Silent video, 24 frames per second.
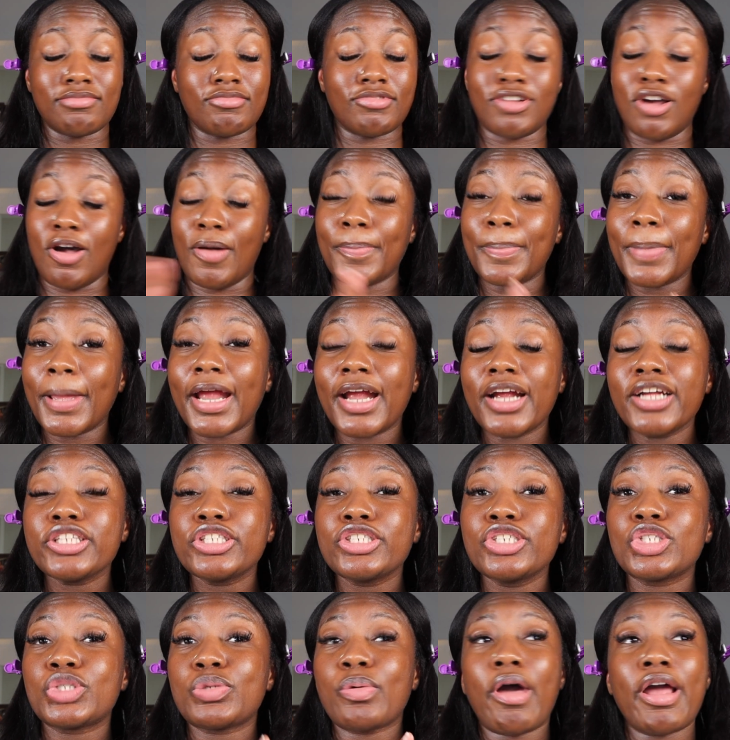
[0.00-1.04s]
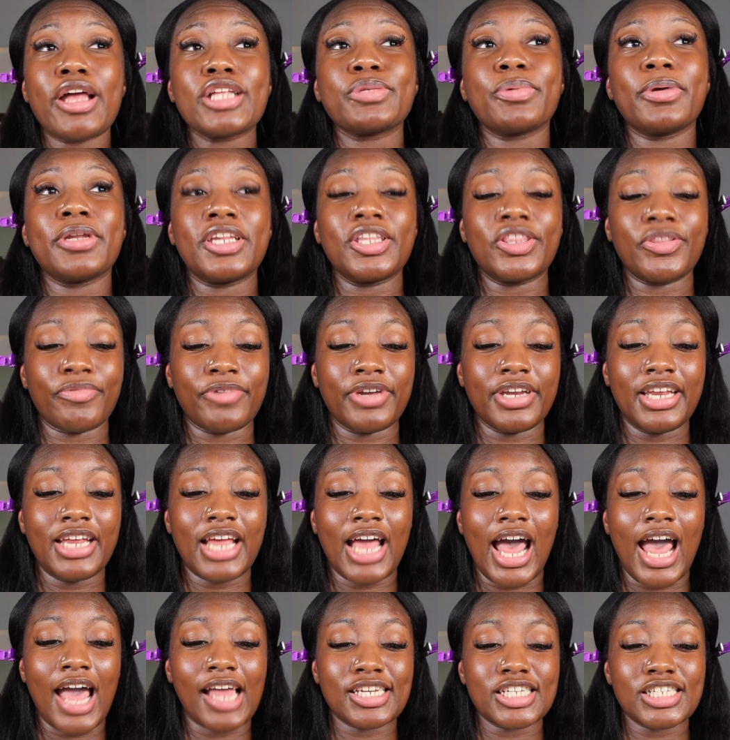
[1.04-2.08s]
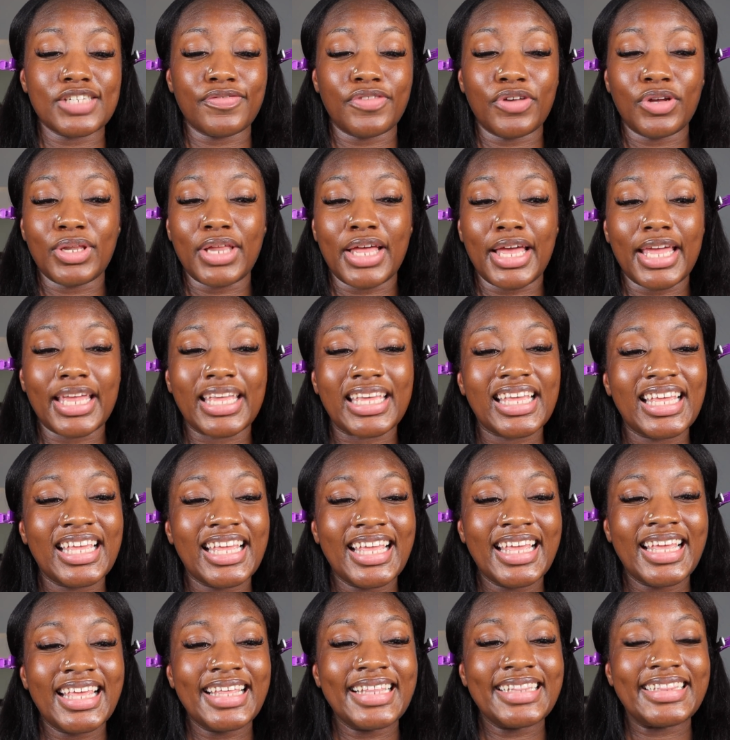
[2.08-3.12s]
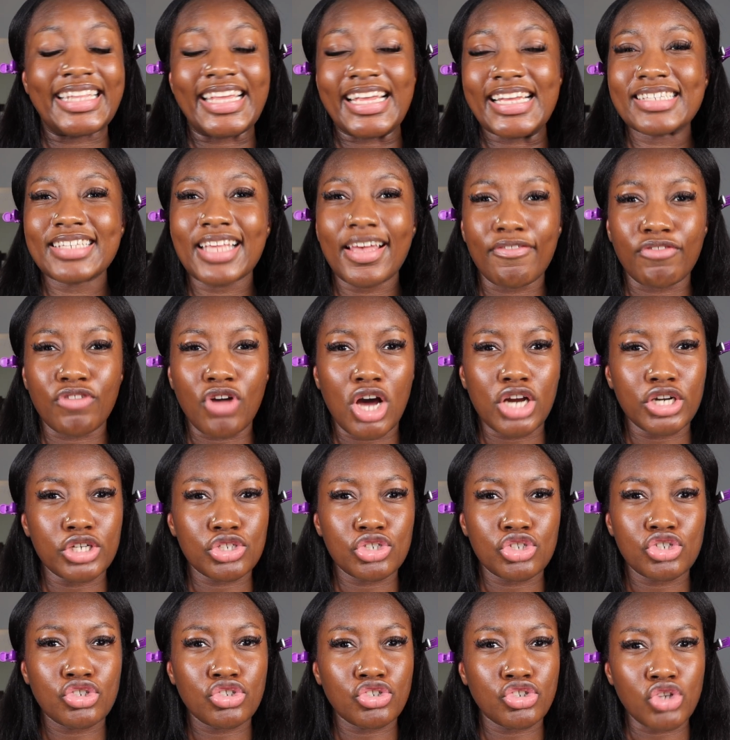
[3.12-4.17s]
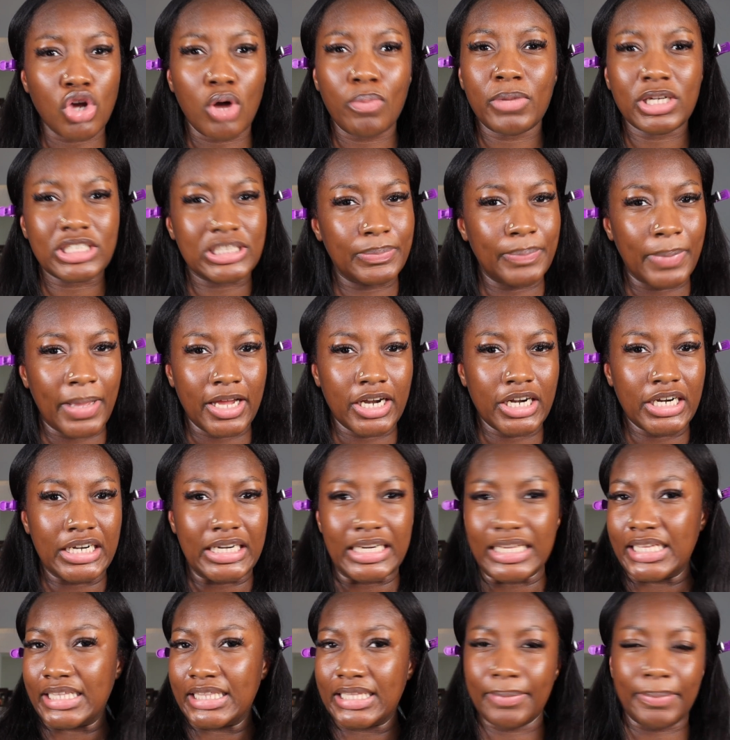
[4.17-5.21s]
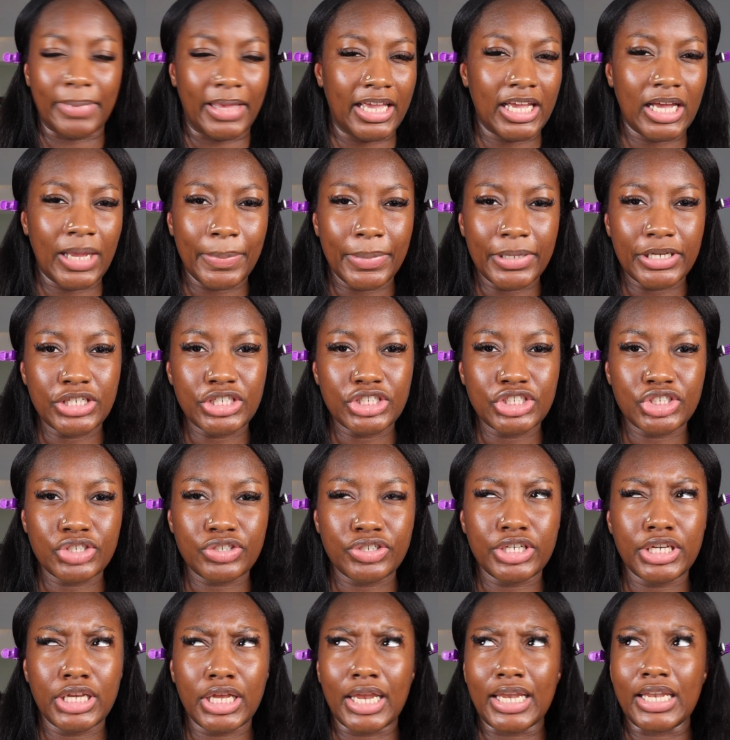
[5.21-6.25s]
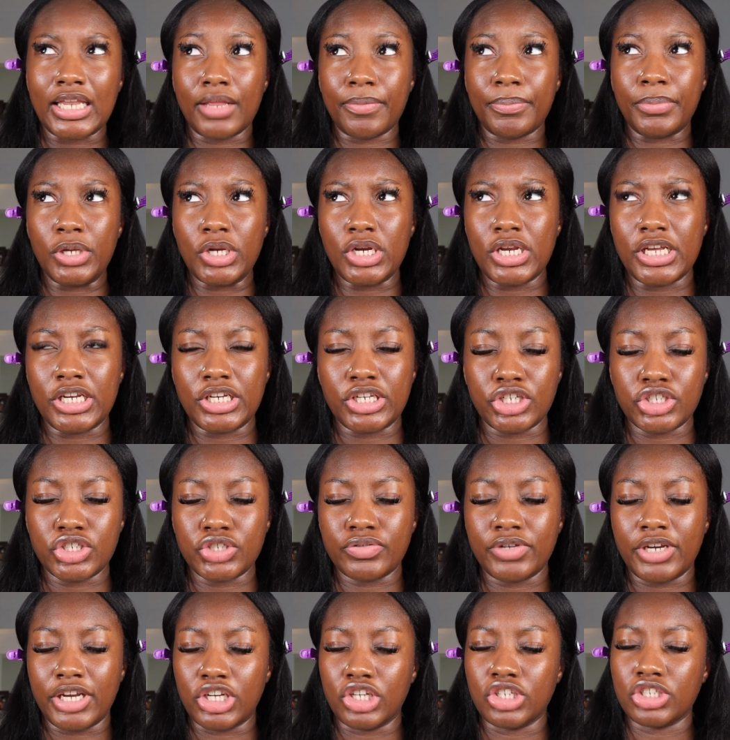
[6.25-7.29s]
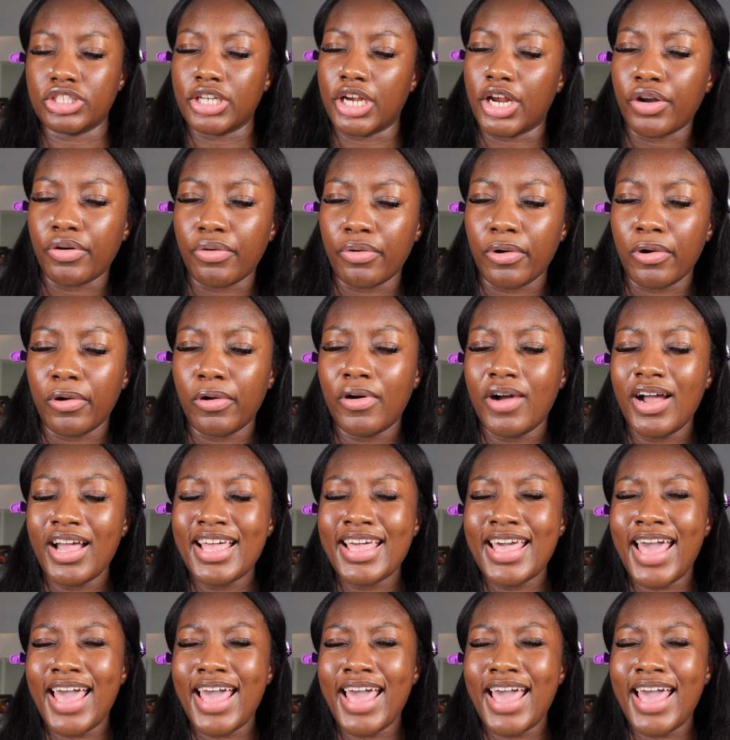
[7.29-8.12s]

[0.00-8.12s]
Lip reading: Compared to 2023, I just feel like things have gotten so much better in the makeup industry and the beauty industry in general.